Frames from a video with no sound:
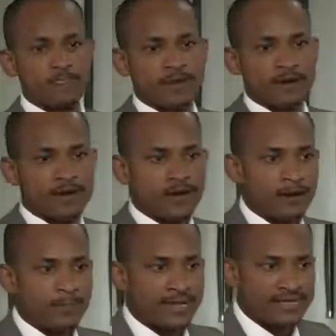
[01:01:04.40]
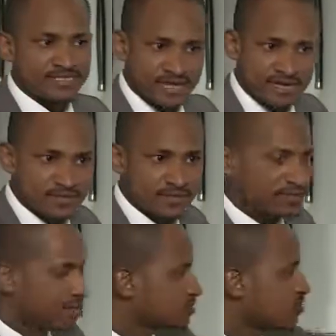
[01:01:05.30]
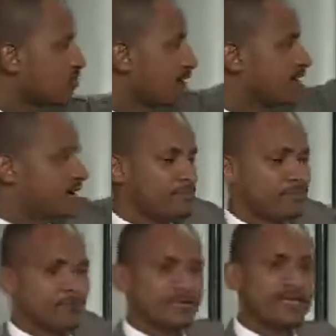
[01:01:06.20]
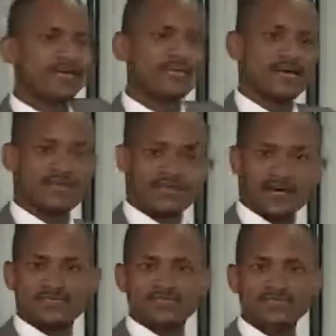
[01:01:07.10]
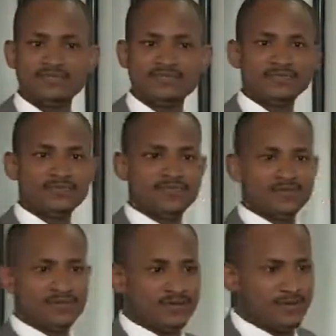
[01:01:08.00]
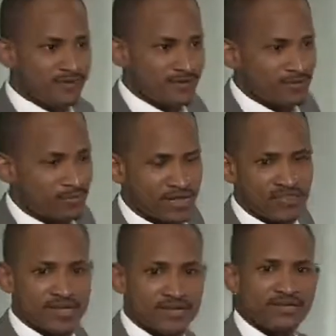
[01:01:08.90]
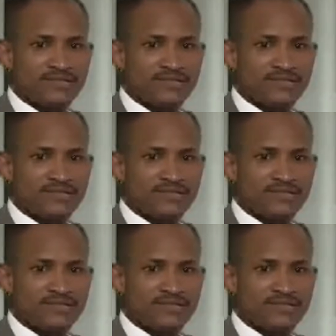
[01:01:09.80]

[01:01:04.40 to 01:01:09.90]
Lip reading: pentane. As we wind up, don't get tired, class. Breathe in,